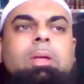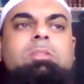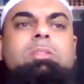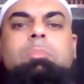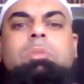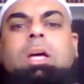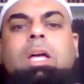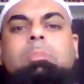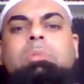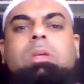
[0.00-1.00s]

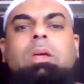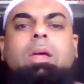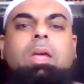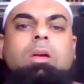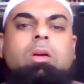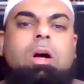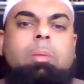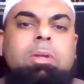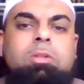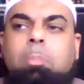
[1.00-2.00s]
sometimes a
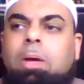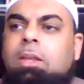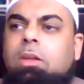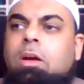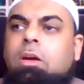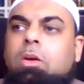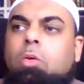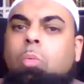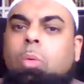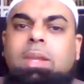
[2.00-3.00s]
comment might not
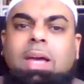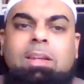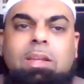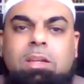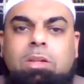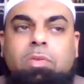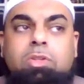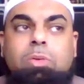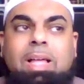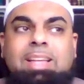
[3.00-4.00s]
hurt one an
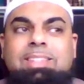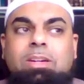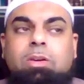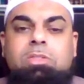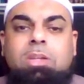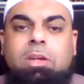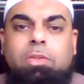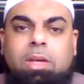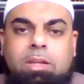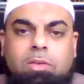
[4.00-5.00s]
individual as it hurts
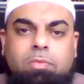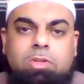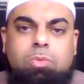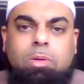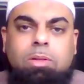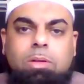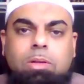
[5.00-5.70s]
another individual.